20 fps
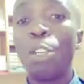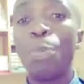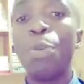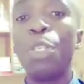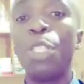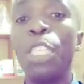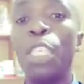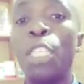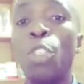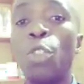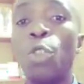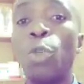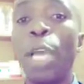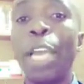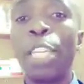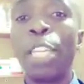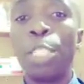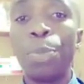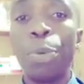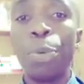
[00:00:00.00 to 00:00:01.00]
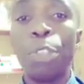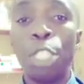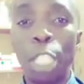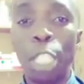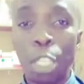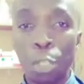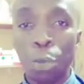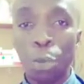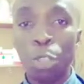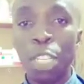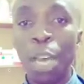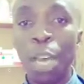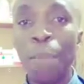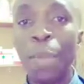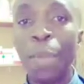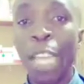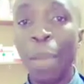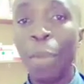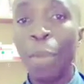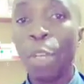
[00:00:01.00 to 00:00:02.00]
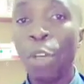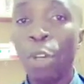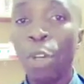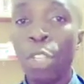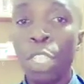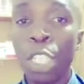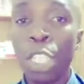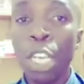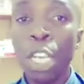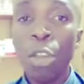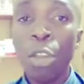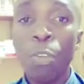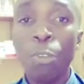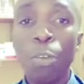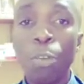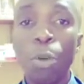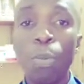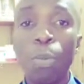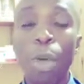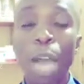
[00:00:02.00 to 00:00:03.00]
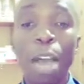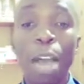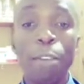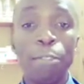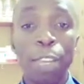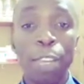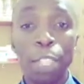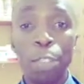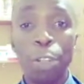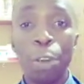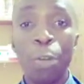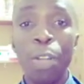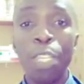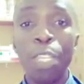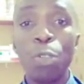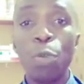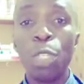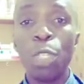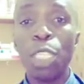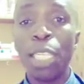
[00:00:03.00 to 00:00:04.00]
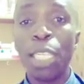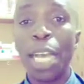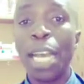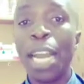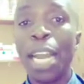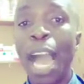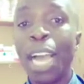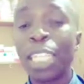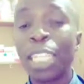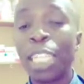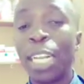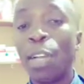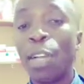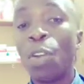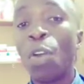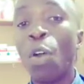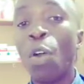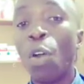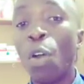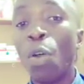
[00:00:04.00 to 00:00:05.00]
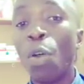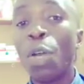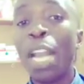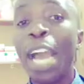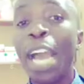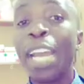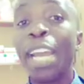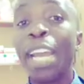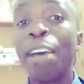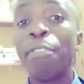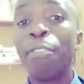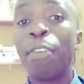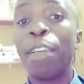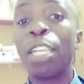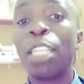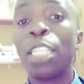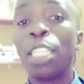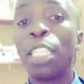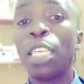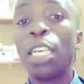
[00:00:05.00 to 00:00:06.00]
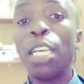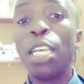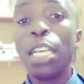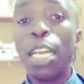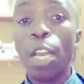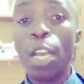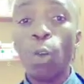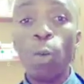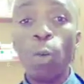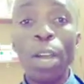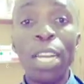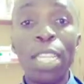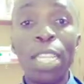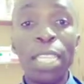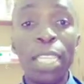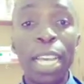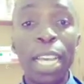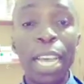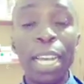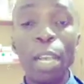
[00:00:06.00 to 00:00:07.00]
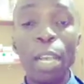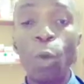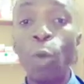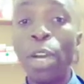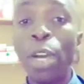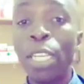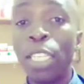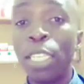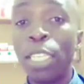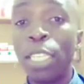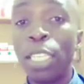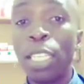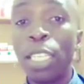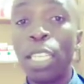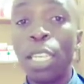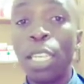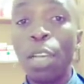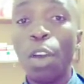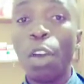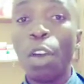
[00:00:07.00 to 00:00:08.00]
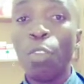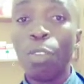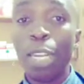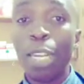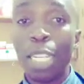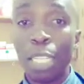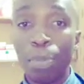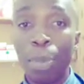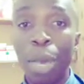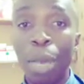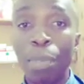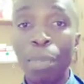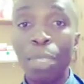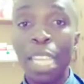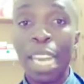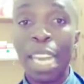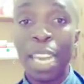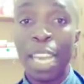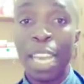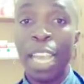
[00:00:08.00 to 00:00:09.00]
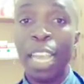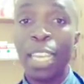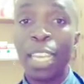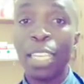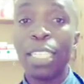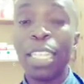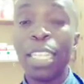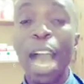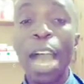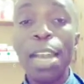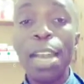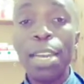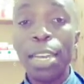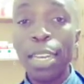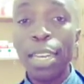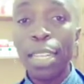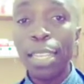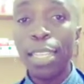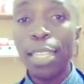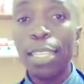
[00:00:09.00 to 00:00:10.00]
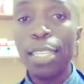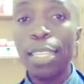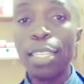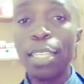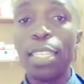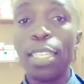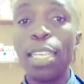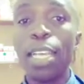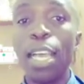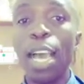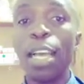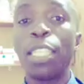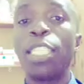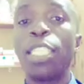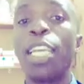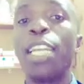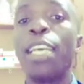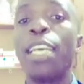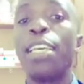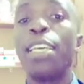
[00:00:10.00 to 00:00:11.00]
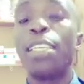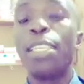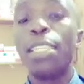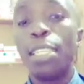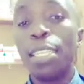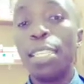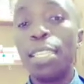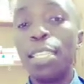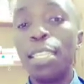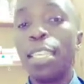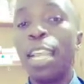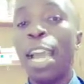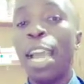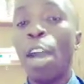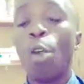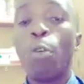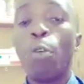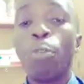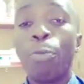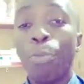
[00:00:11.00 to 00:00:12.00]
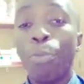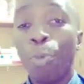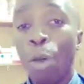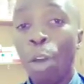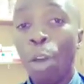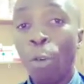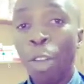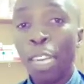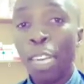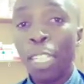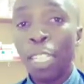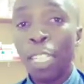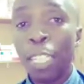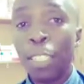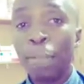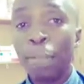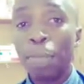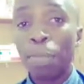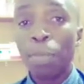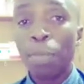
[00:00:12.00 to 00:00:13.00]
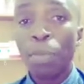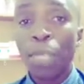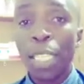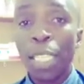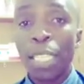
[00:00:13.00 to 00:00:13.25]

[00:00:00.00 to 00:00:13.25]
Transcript: attributed to exposure to some chemicals from factories, which can actually go on and affect the quality and the quantity of the sperms and the eggs. And these actually, since they are of poor quality,